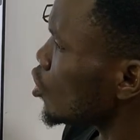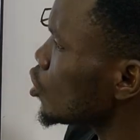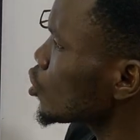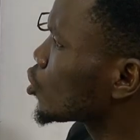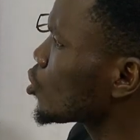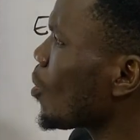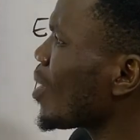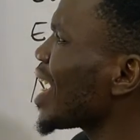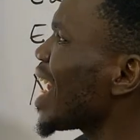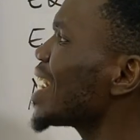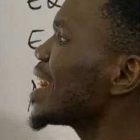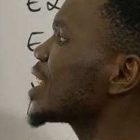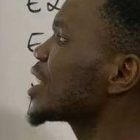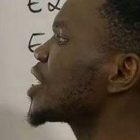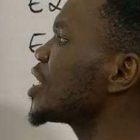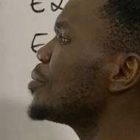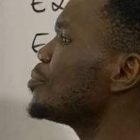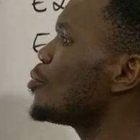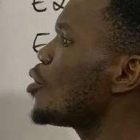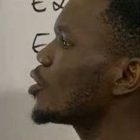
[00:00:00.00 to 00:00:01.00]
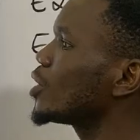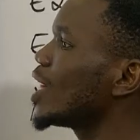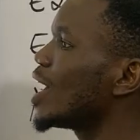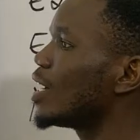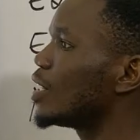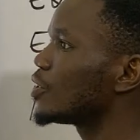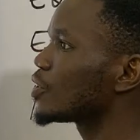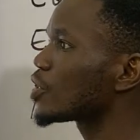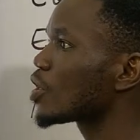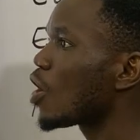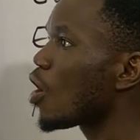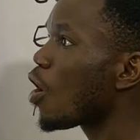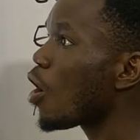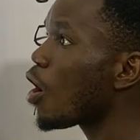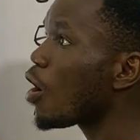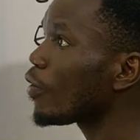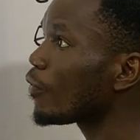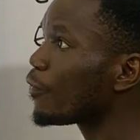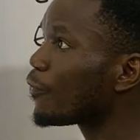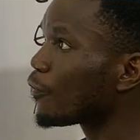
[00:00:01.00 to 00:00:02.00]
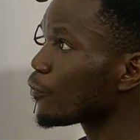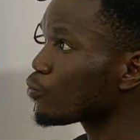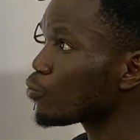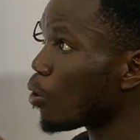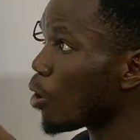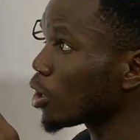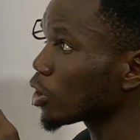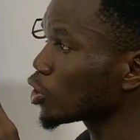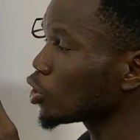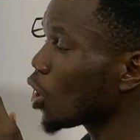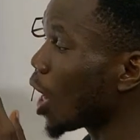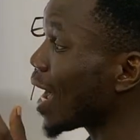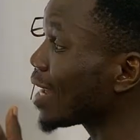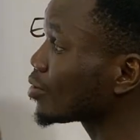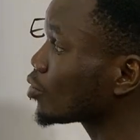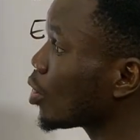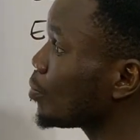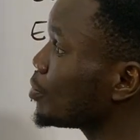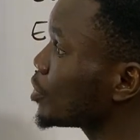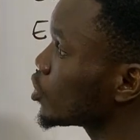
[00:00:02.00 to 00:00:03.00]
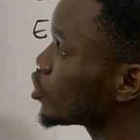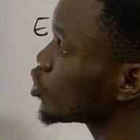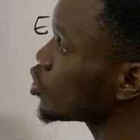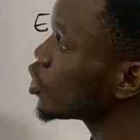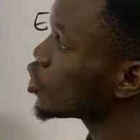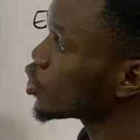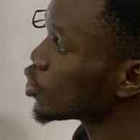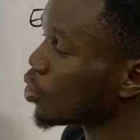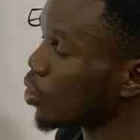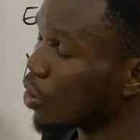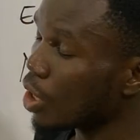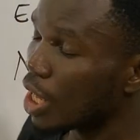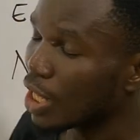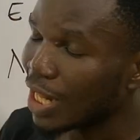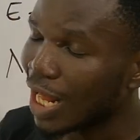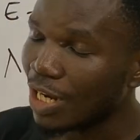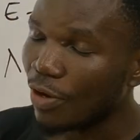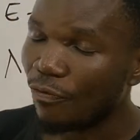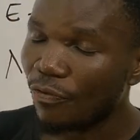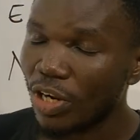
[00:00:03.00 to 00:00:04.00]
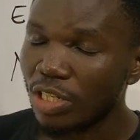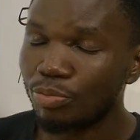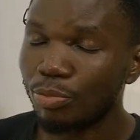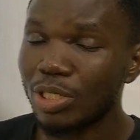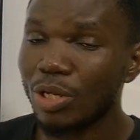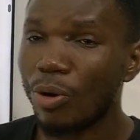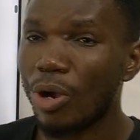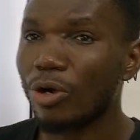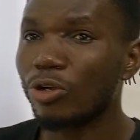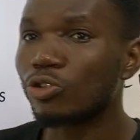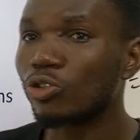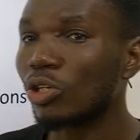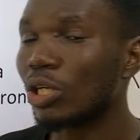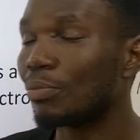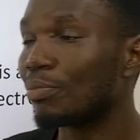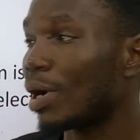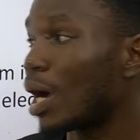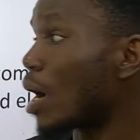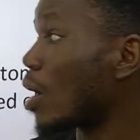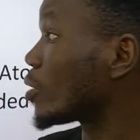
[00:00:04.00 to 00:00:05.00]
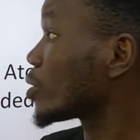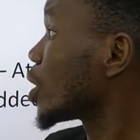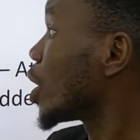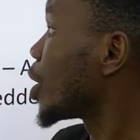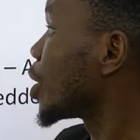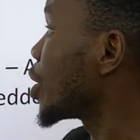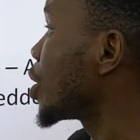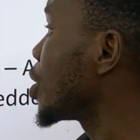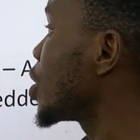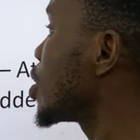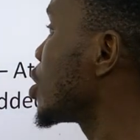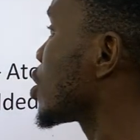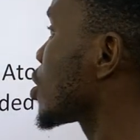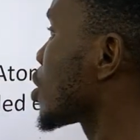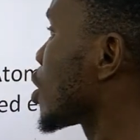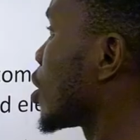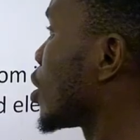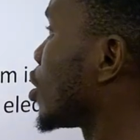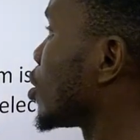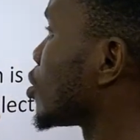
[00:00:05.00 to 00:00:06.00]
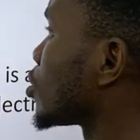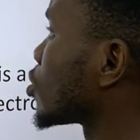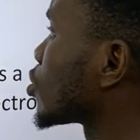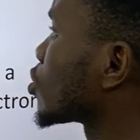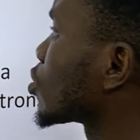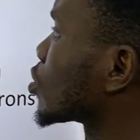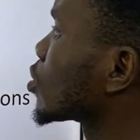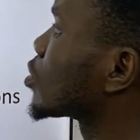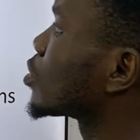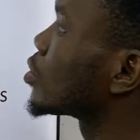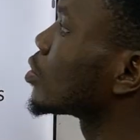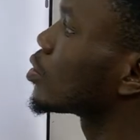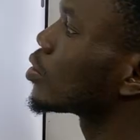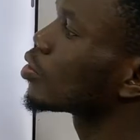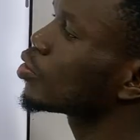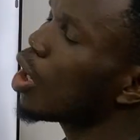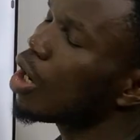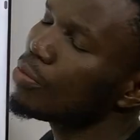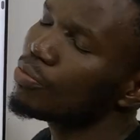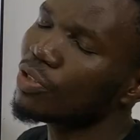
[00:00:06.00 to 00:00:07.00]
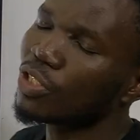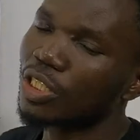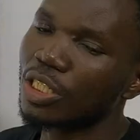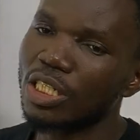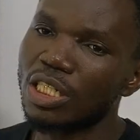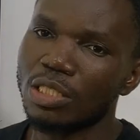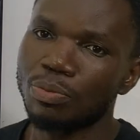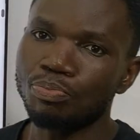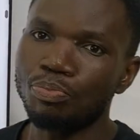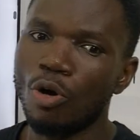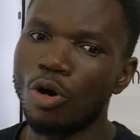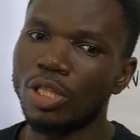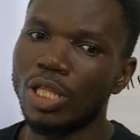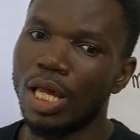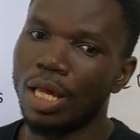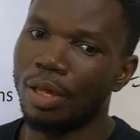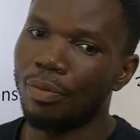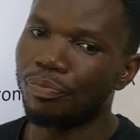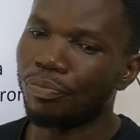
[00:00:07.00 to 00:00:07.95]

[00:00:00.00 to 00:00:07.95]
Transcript: So what are the key models of what? Your atomic structure. Now the first model we're going to talk about is Thomson's model.